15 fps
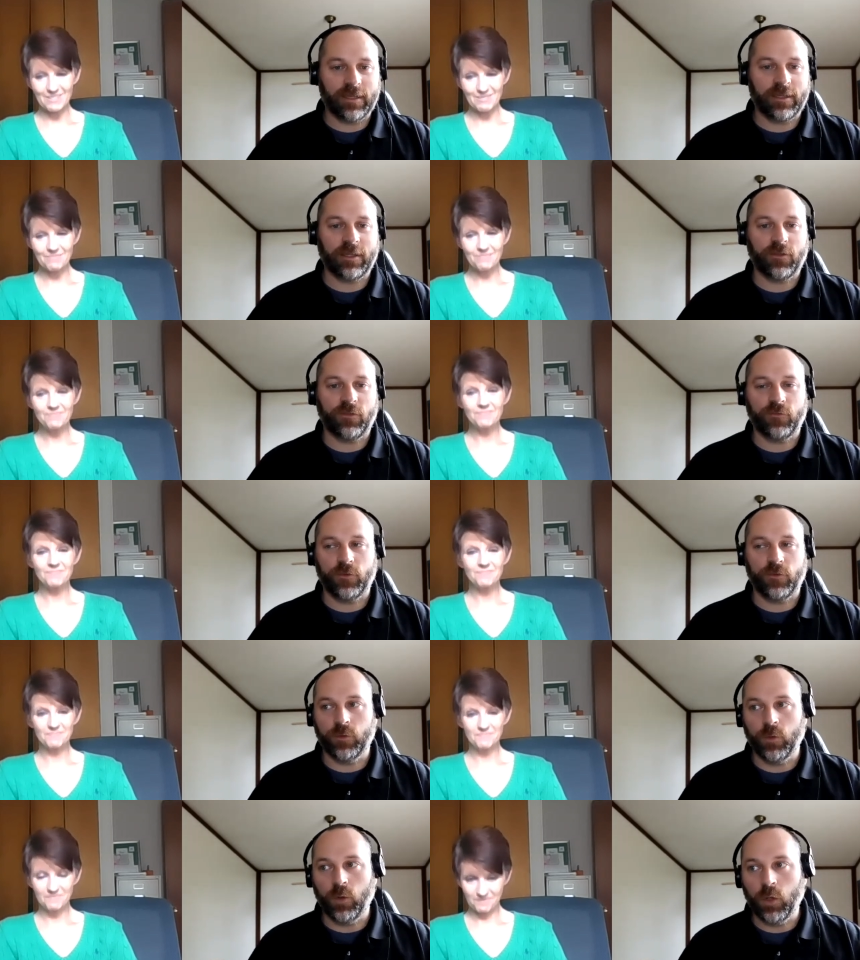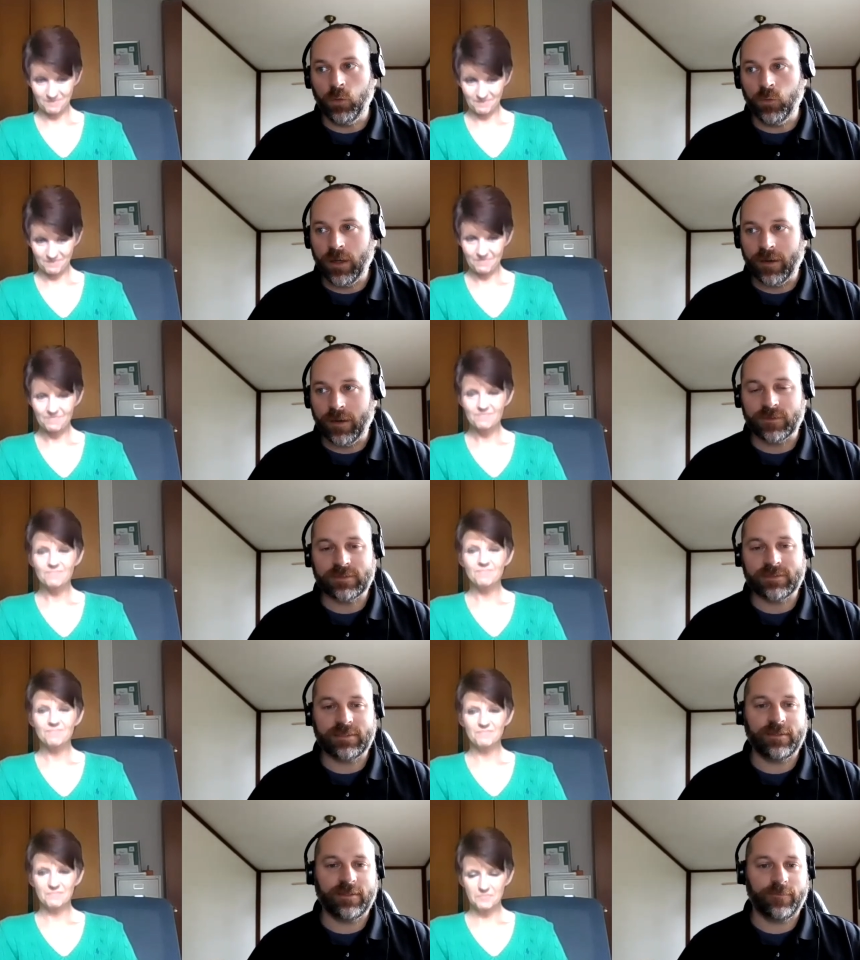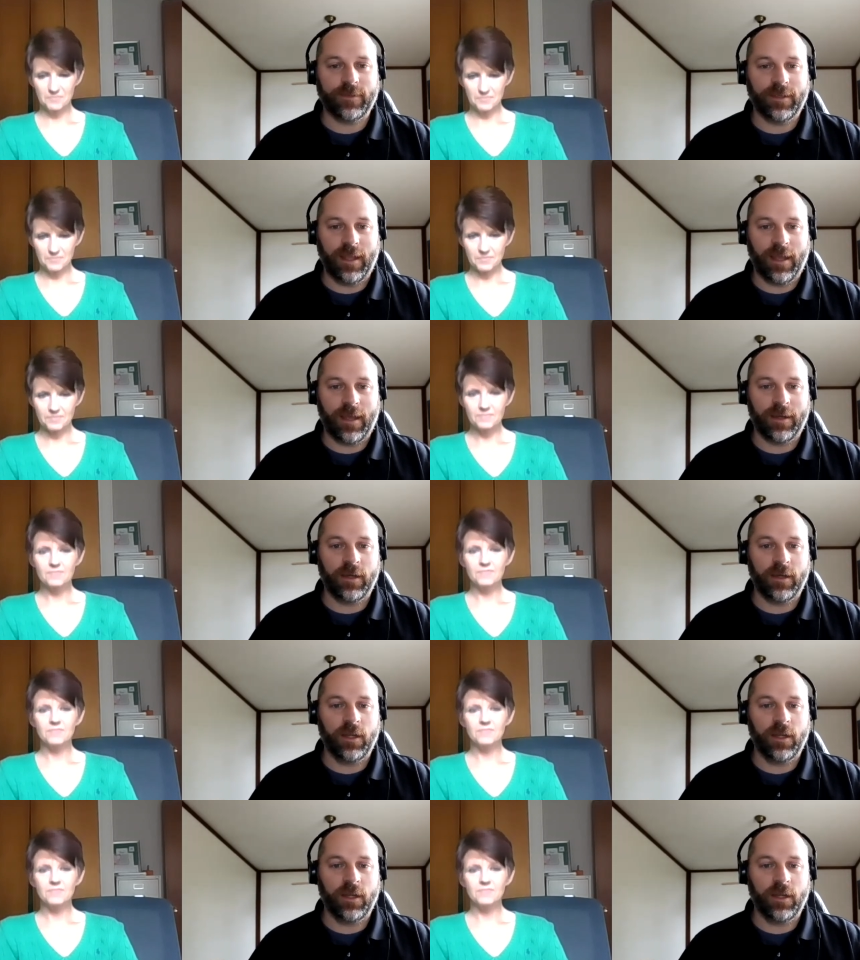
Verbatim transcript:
Speaker 1: through you never see them again